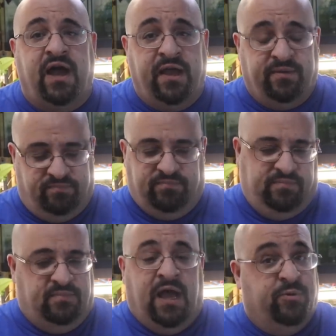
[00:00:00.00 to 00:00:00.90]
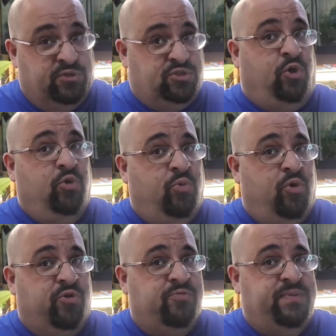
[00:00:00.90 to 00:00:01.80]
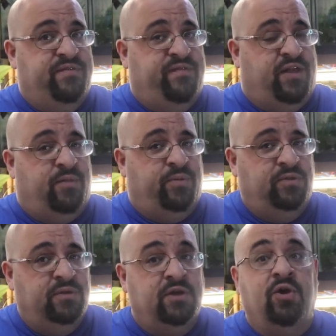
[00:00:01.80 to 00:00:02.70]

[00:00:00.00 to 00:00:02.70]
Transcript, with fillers: I, I was told water would be available.